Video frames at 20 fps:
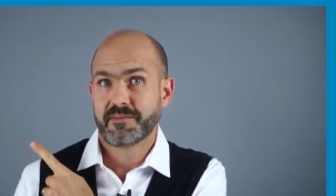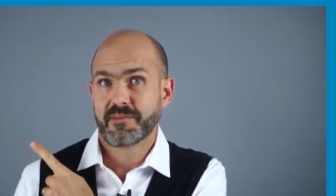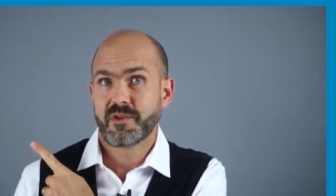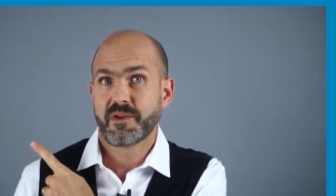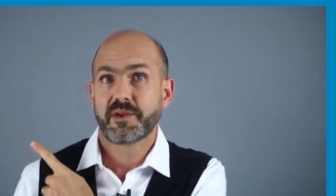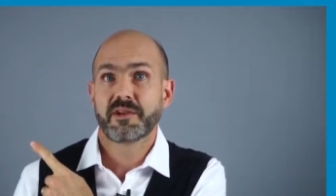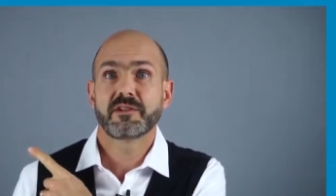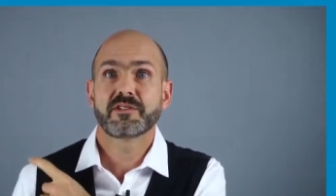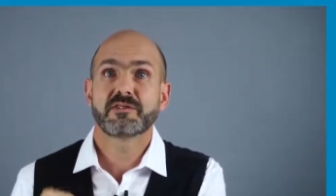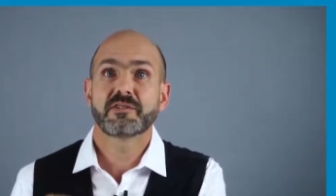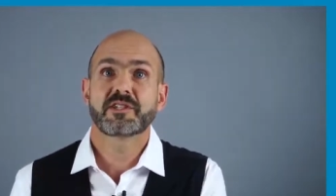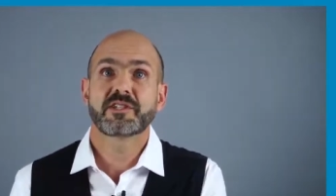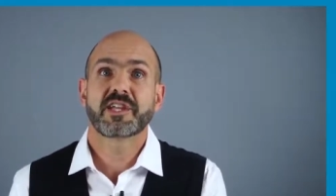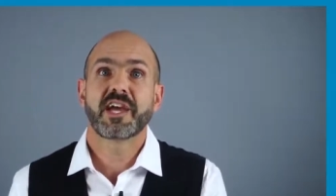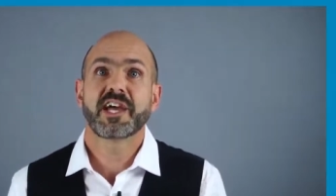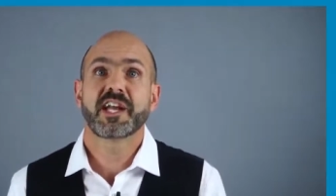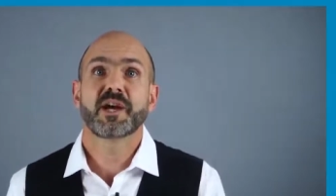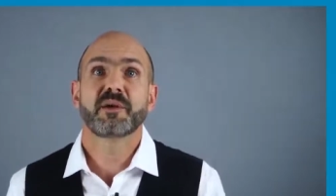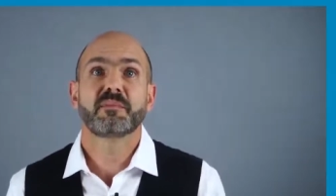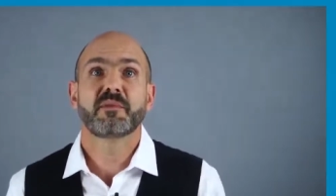You can also
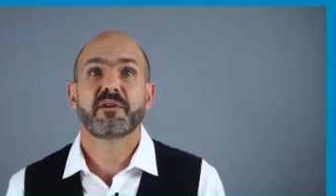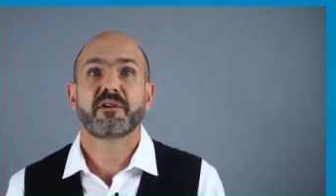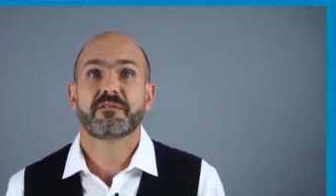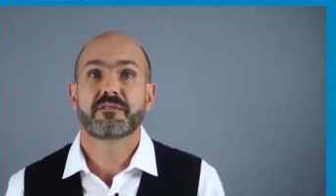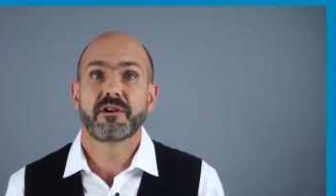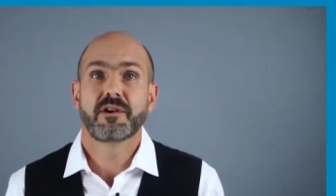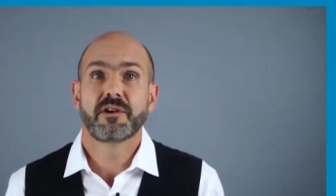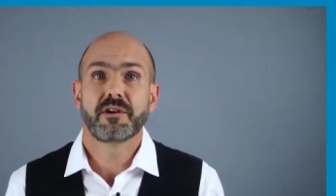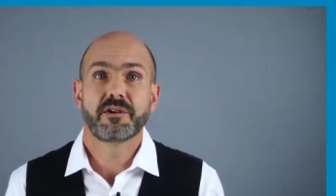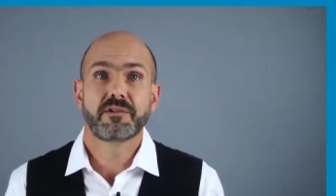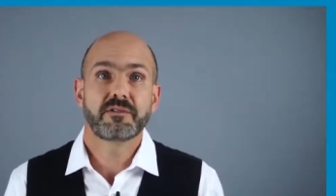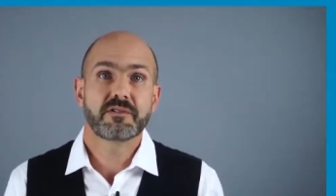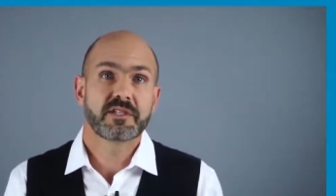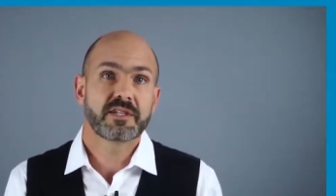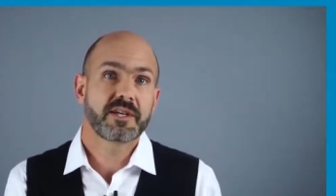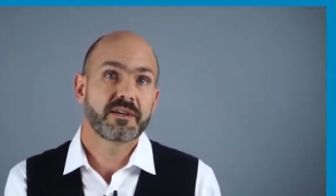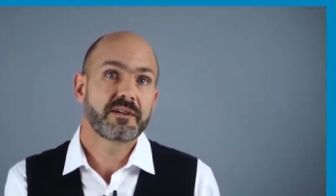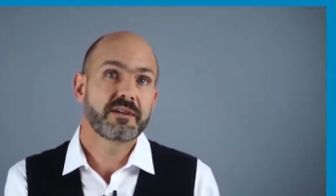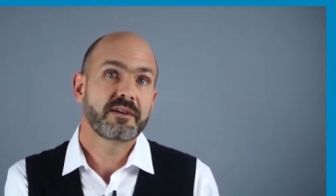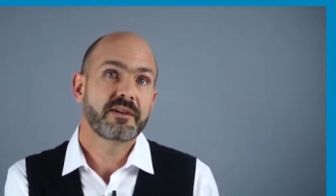sign up for our
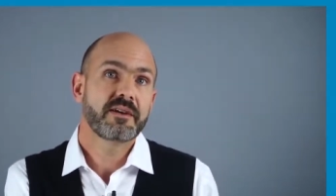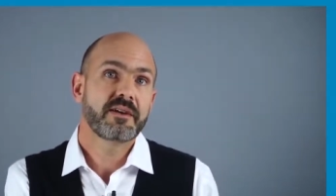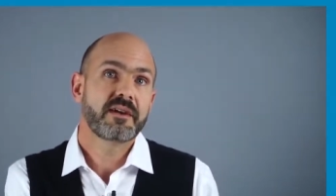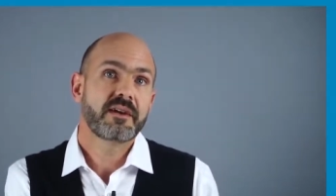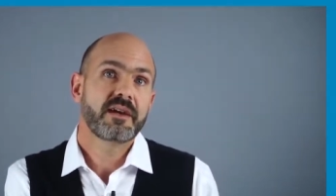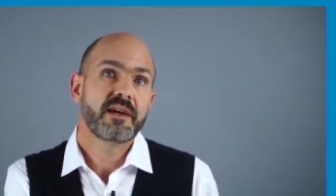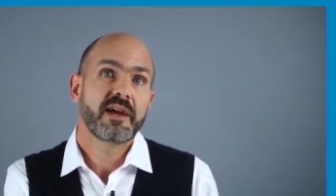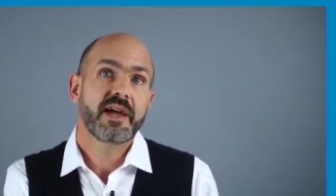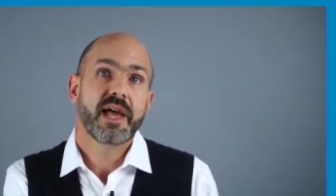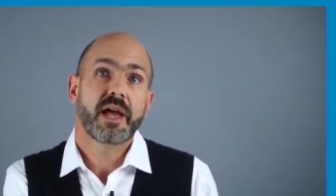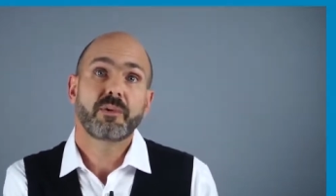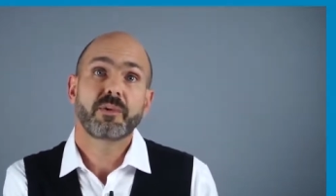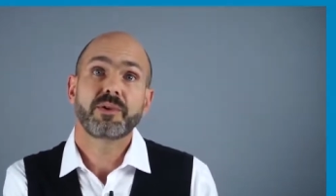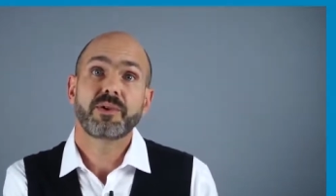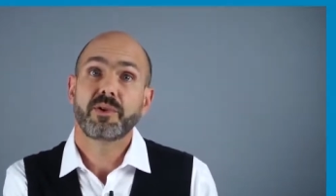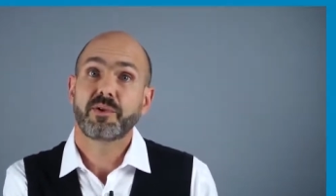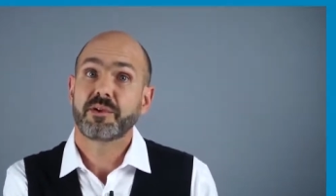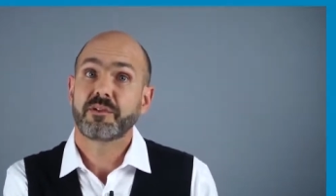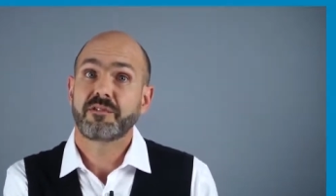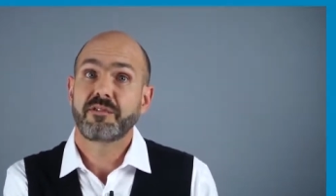newsletter and we
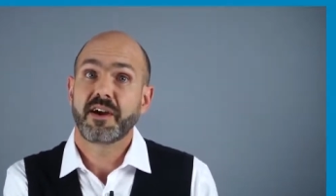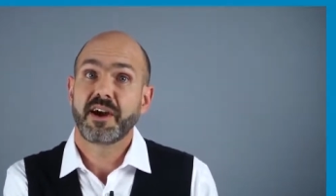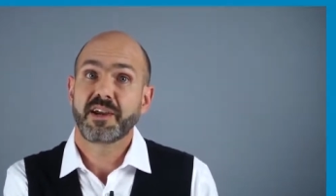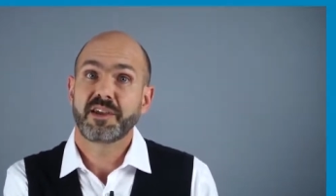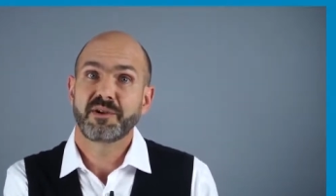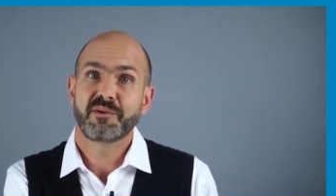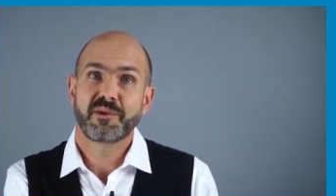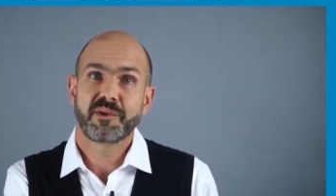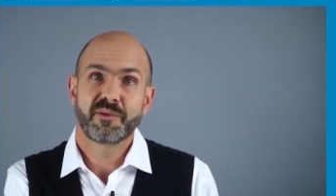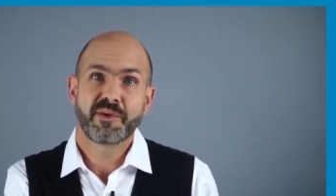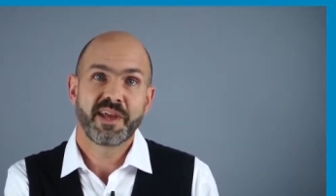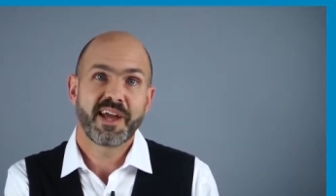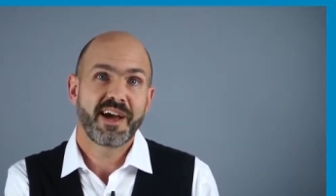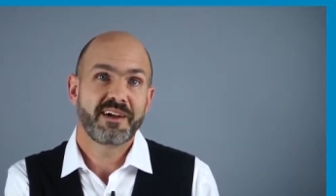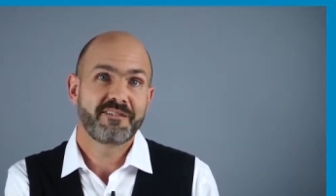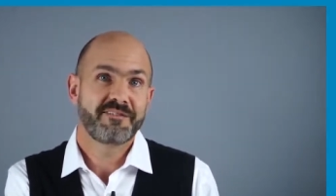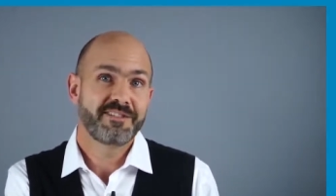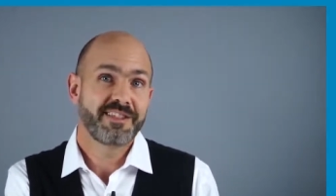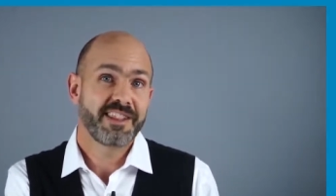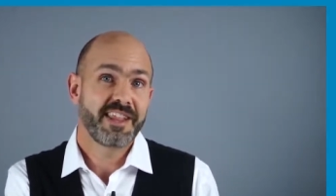will notify you when we
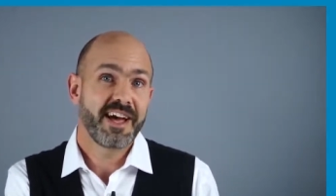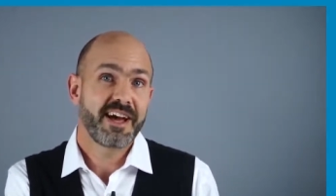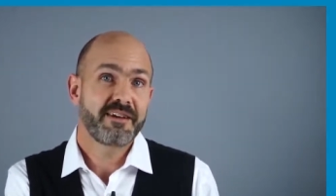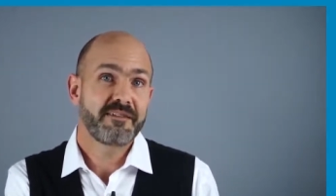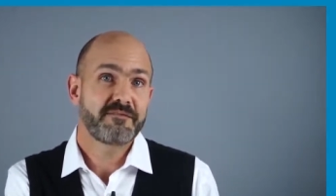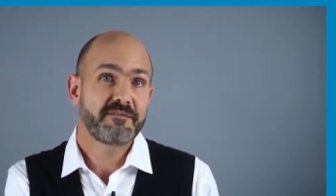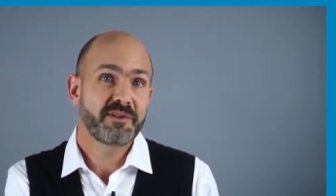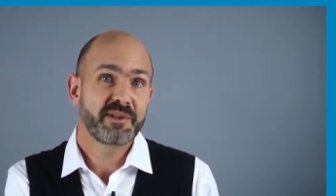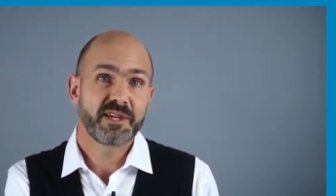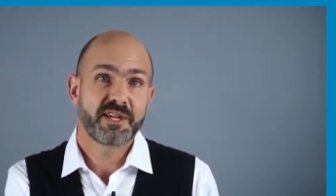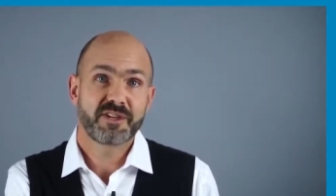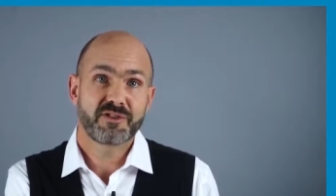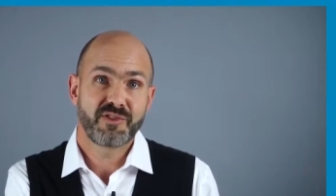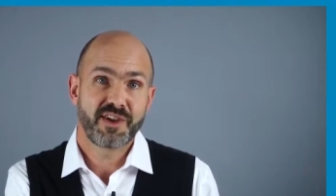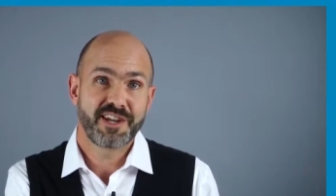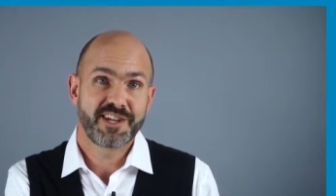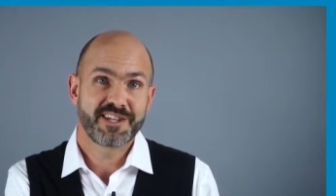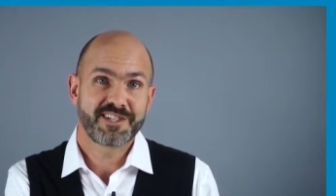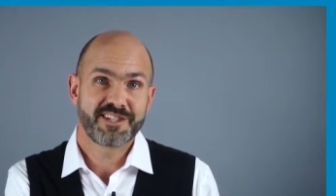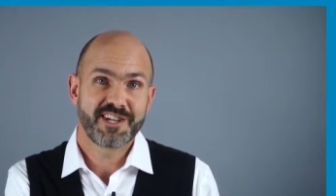have live viewLinc
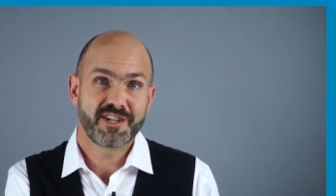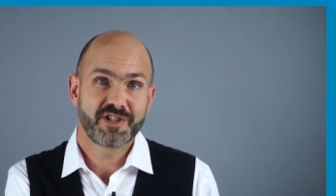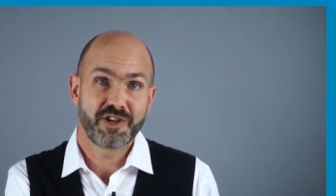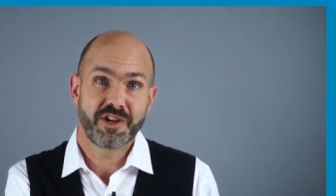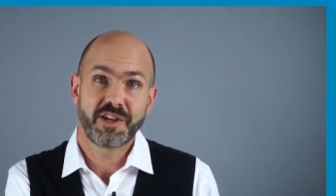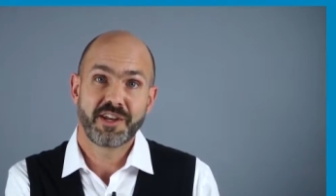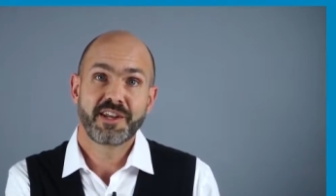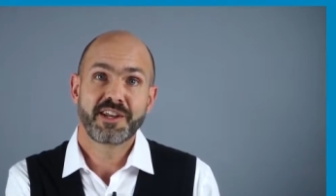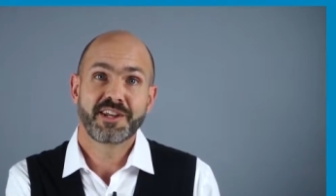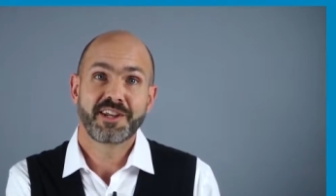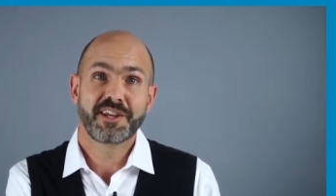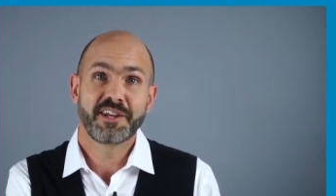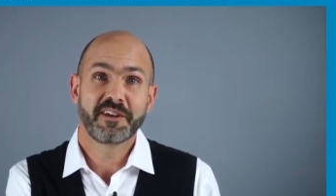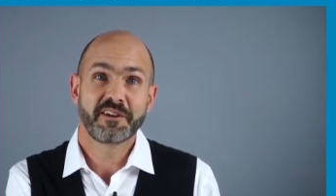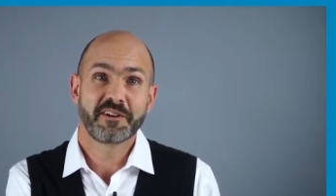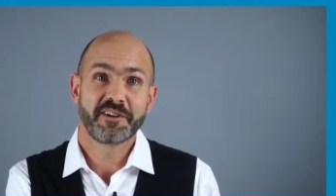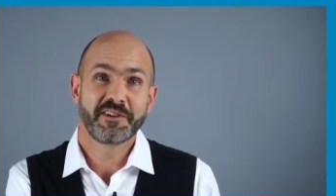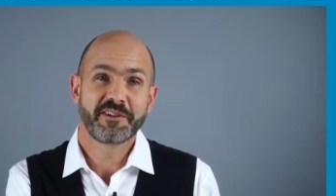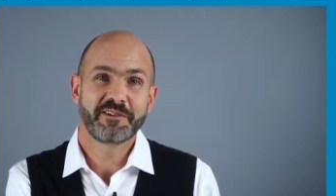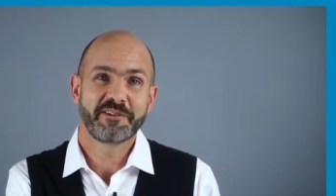training session
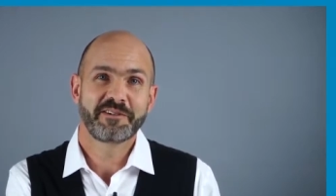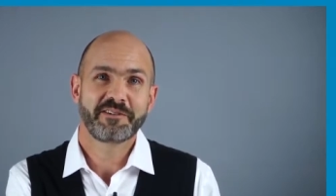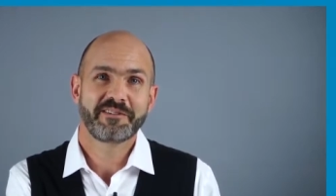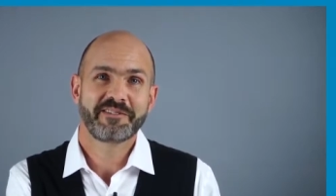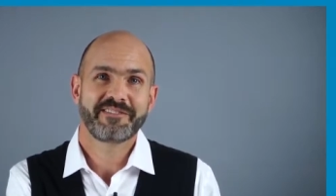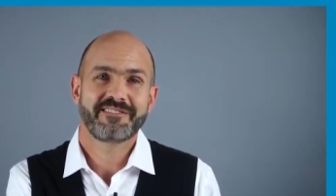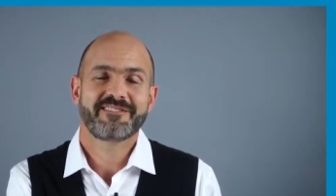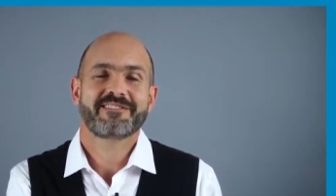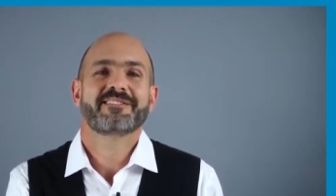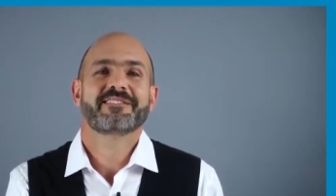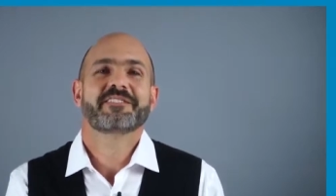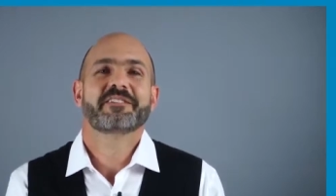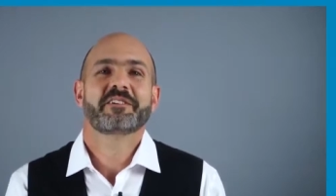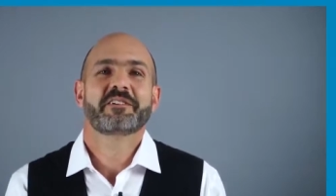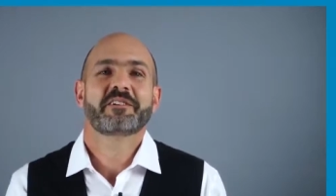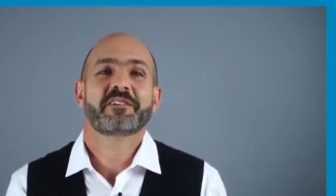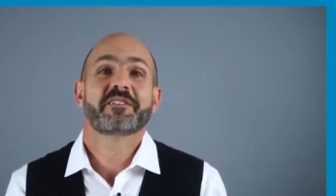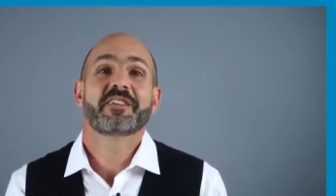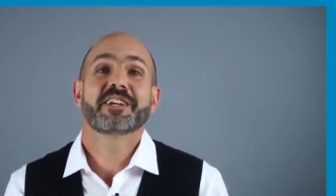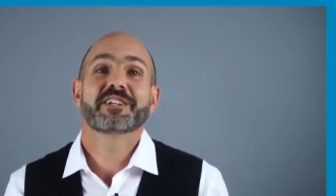near you.
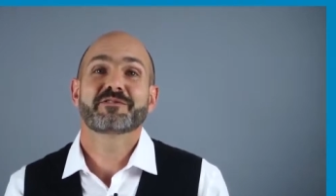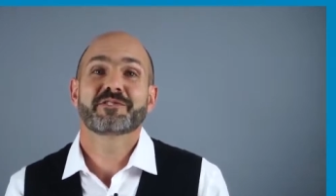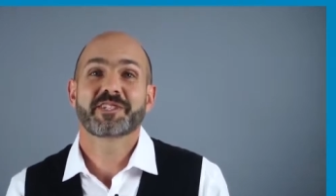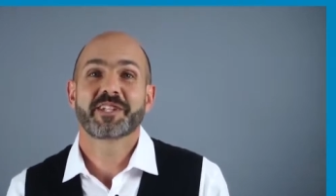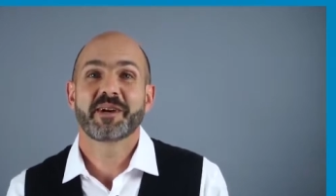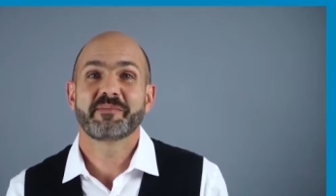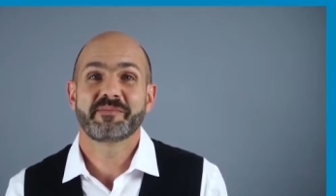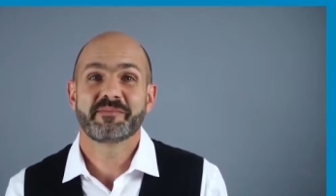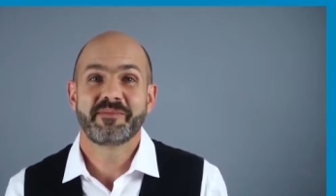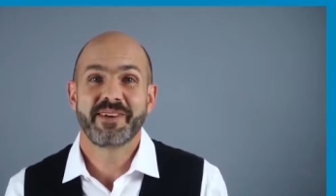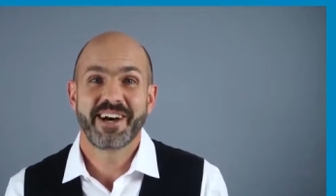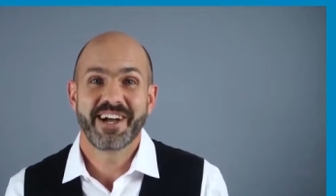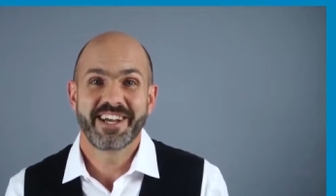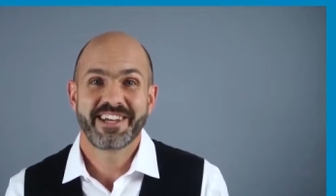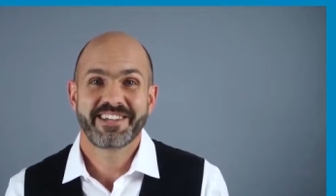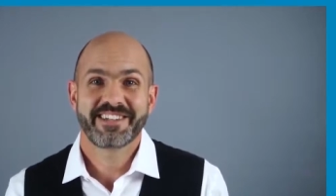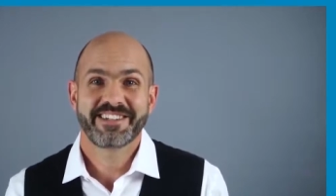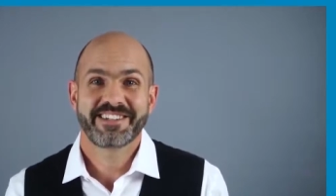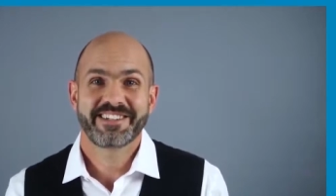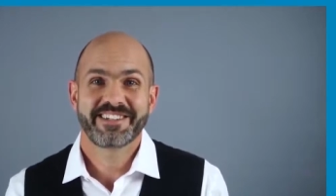Thanks for stopping by.